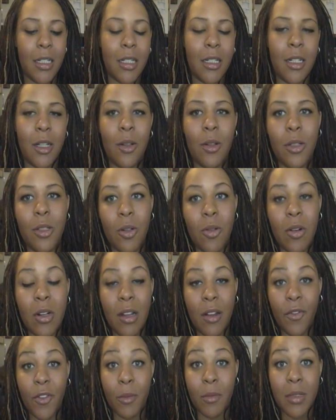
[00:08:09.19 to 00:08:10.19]
is still
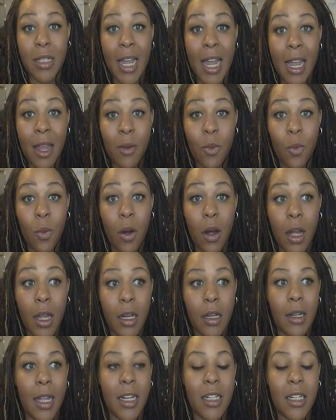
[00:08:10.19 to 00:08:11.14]
doing it from day one.